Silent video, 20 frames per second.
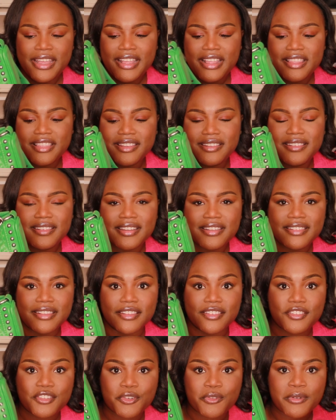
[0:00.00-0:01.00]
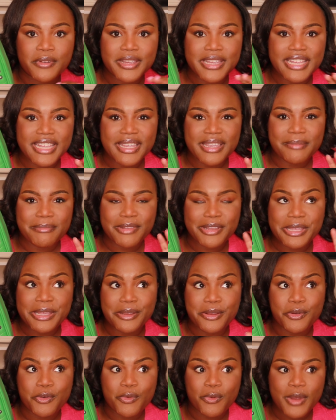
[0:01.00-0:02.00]
This doesn't scream
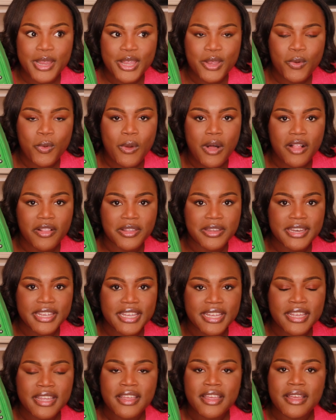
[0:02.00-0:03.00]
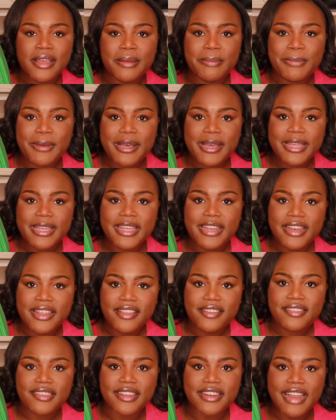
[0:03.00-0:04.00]
like great quality, but it
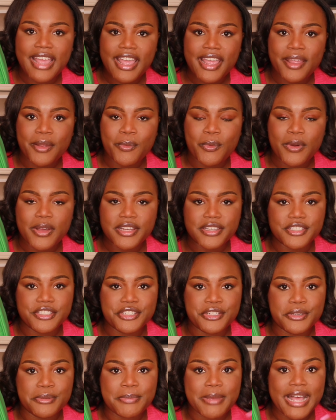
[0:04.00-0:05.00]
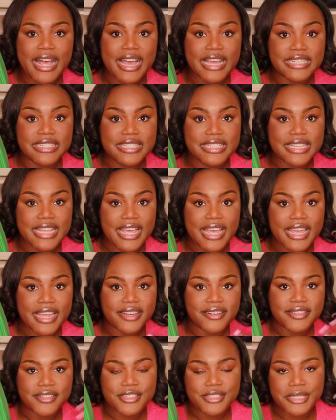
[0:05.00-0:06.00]
is an A1 dupe, I'd
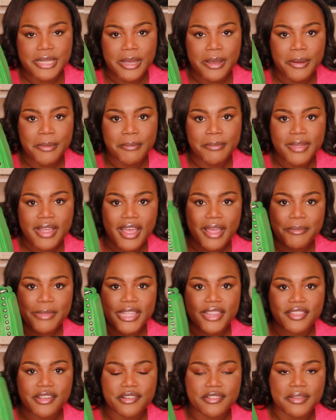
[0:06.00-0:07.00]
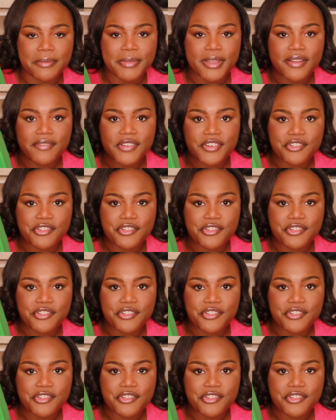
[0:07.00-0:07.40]
say. So, I mean, there's a bit of a